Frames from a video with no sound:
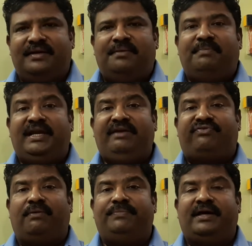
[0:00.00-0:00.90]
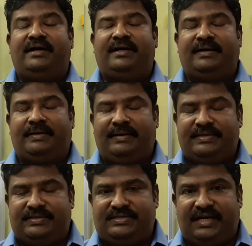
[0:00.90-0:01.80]
money from the
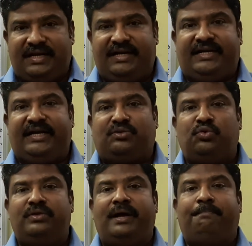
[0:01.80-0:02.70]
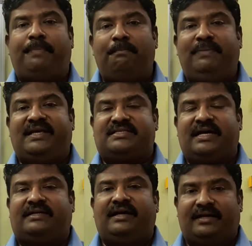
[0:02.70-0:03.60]
generated through the public
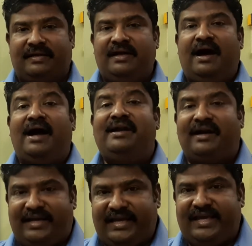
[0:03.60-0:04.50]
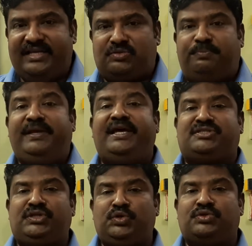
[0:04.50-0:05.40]
sector undertakings,
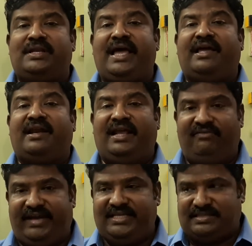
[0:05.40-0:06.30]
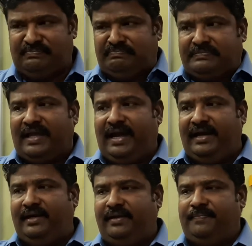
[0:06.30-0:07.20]
PSUs like railways,
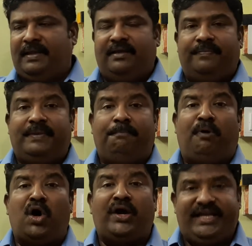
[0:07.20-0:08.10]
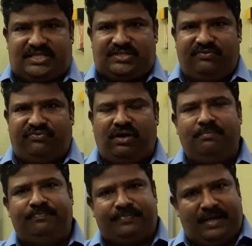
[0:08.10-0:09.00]
and the borrowings
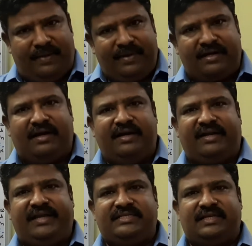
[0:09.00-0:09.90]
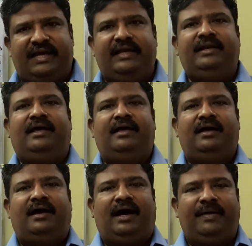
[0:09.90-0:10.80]
from other countries and
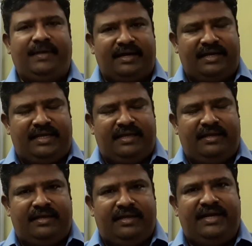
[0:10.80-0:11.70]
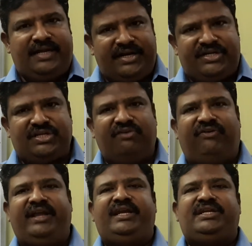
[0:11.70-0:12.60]
other international
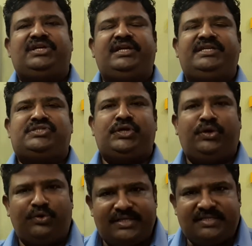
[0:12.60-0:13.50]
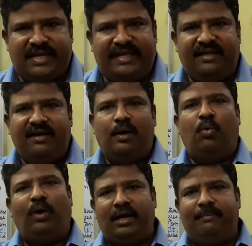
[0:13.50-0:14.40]
financial institutions like
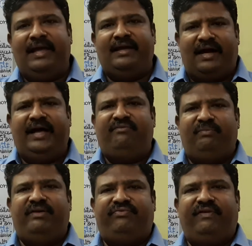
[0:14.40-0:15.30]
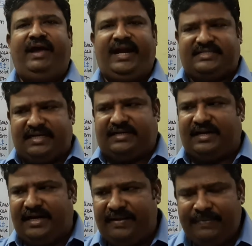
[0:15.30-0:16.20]
World Bank, IMF,
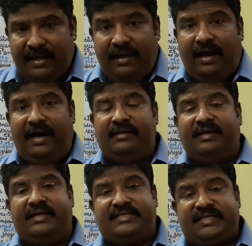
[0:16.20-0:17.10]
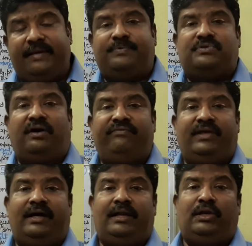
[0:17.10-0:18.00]
etc., and the receipts of
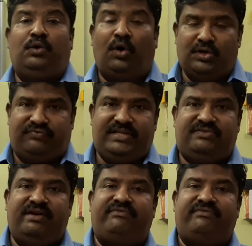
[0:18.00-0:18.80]
the loans which we